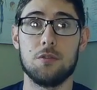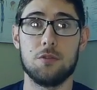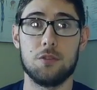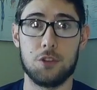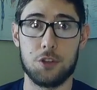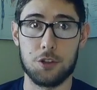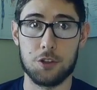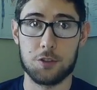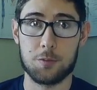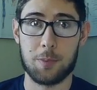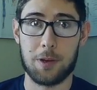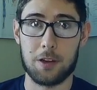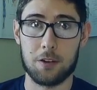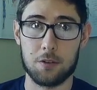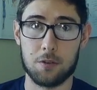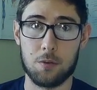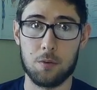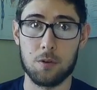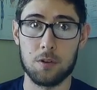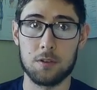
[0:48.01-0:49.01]
to your spinal
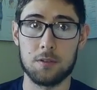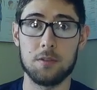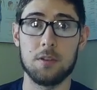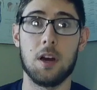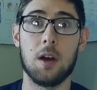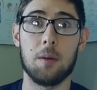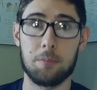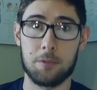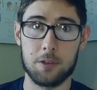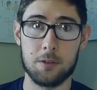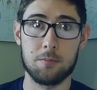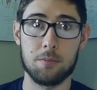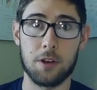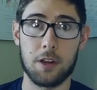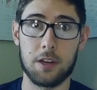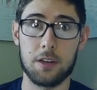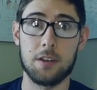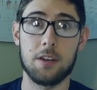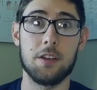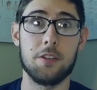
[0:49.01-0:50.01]
cord, up to your
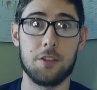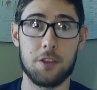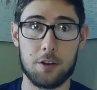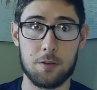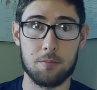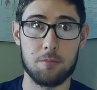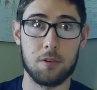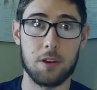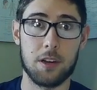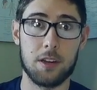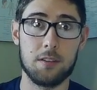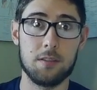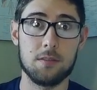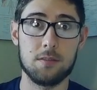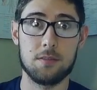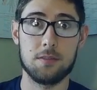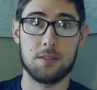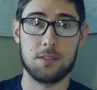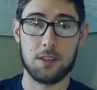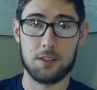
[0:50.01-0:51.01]
brain, and then your brain
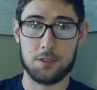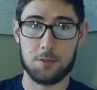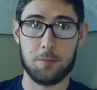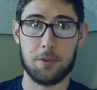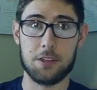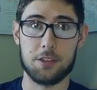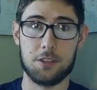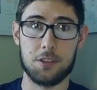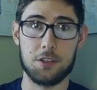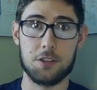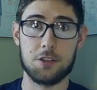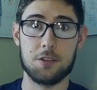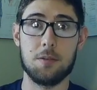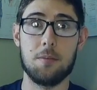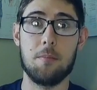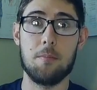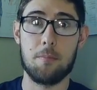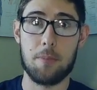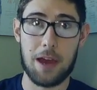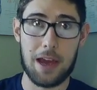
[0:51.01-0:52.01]
sends a message
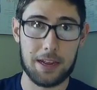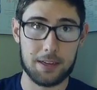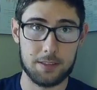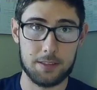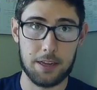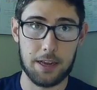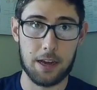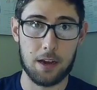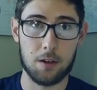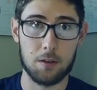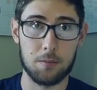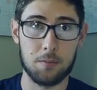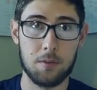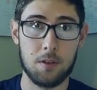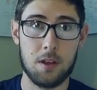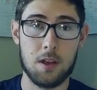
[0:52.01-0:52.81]
back down